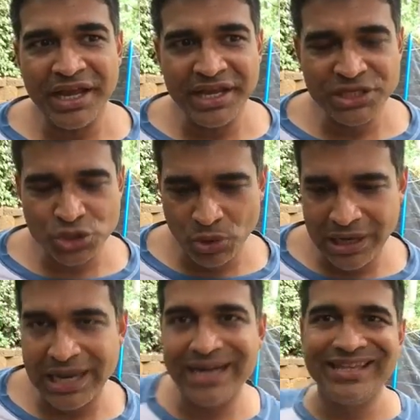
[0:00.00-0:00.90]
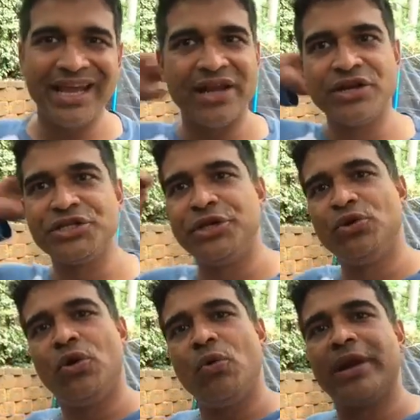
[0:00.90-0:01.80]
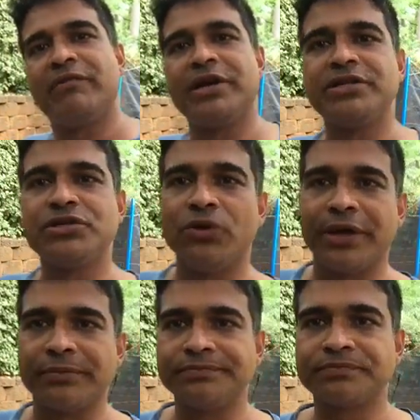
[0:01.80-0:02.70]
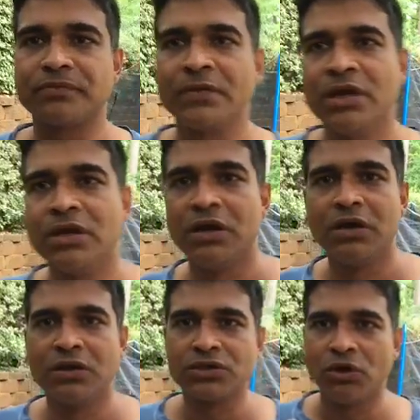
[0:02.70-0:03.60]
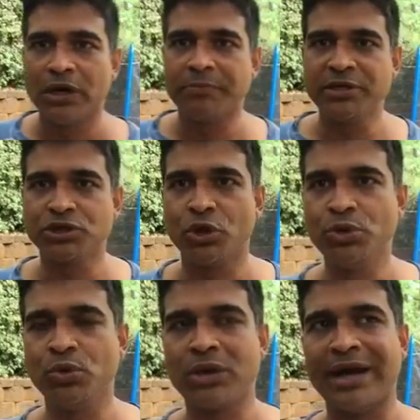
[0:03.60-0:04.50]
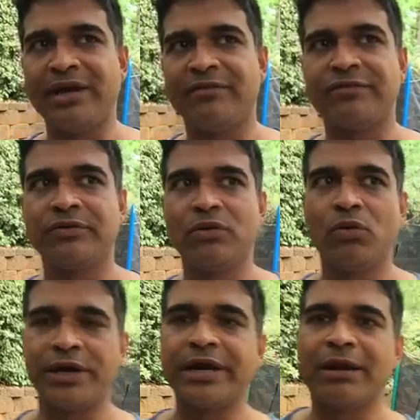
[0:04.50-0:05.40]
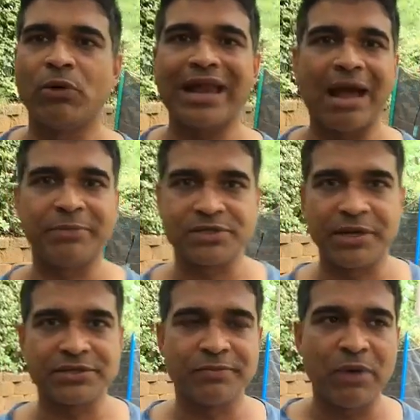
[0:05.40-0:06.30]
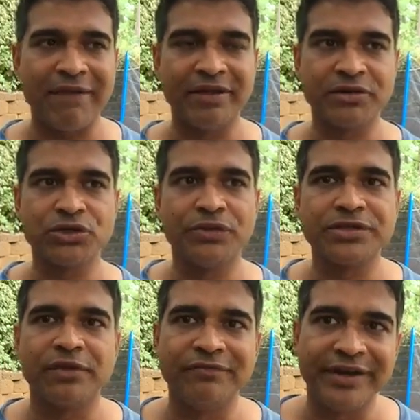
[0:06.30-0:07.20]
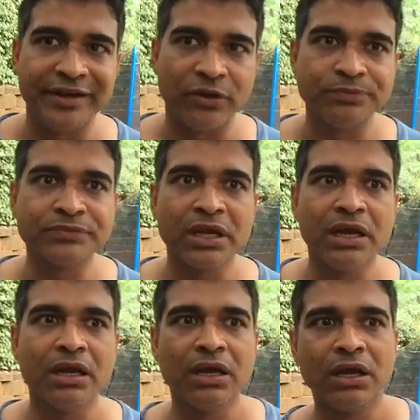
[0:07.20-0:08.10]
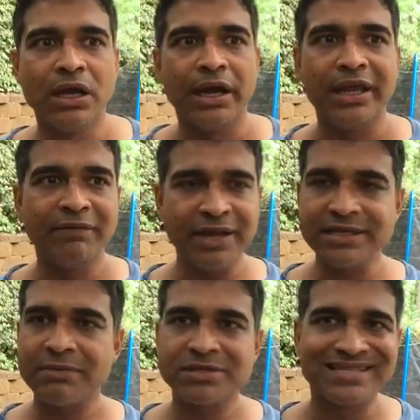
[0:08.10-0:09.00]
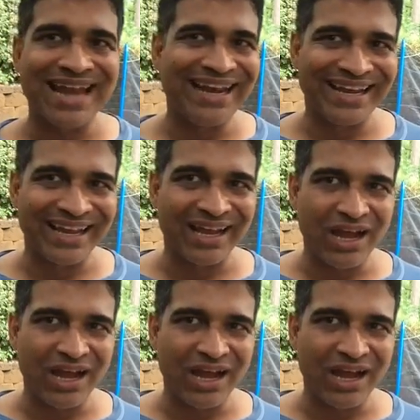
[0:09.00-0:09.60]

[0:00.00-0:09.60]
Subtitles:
is to let the energy do whatever it's doing. So let me show you kind of what happens, because I've never shown this on video. Even as I'm standing